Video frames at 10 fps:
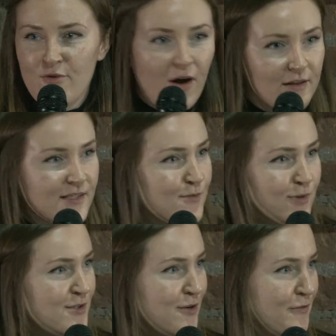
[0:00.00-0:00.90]
trots
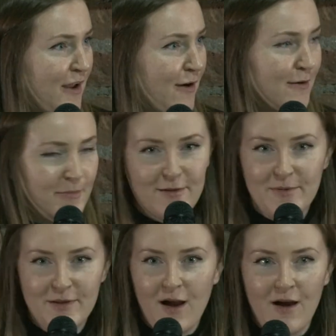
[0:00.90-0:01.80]
with sort of terrible
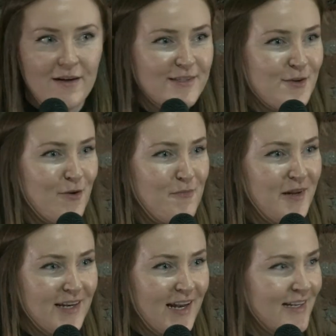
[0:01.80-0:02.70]
blogs who have
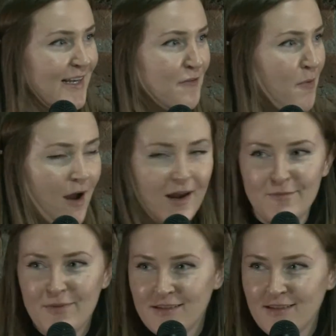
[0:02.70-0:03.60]
been like left
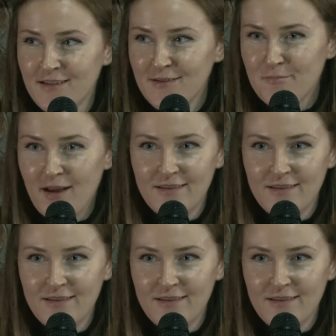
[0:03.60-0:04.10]
behind by the